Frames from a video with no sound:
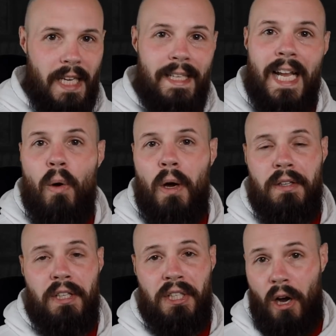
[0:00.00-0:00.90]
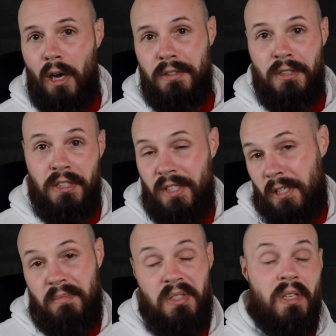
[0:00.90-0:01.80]
And now onto the cons, because you
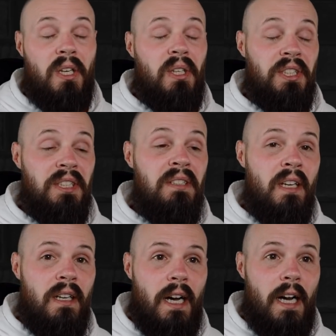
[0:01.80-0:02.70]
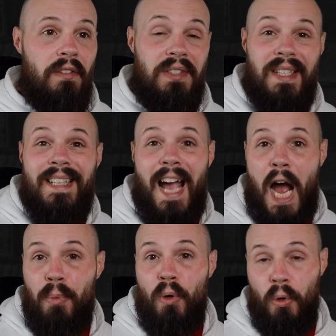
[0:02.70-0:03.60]
know it's not all good. Uh, this is
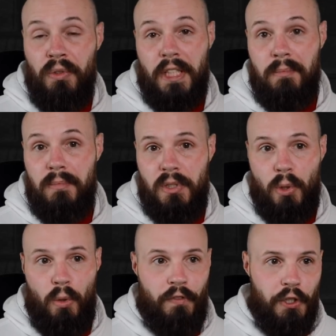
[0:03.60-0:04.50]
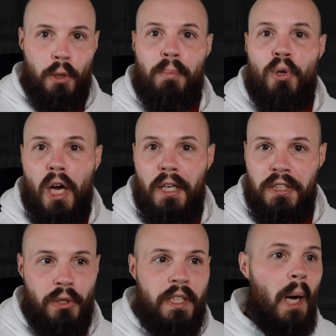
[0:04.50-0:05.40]
Apple only. So for your
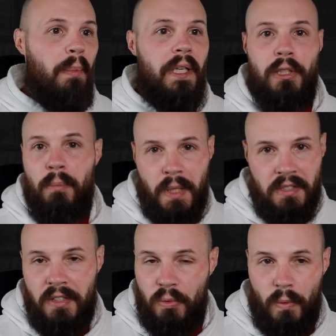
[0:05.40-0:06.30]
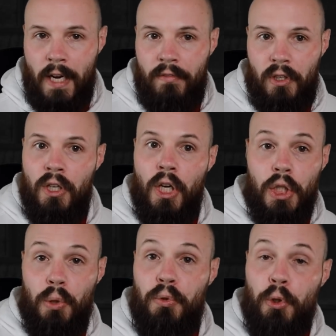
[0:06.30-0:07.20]
product, your company, your business, whatever
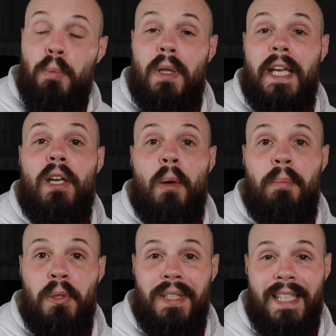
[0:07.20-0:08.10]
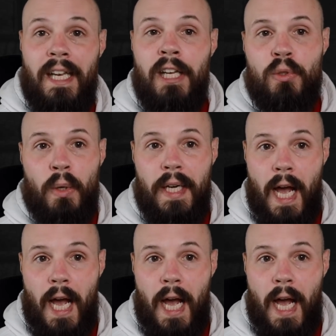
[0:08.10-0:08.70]
you do plan on building an Android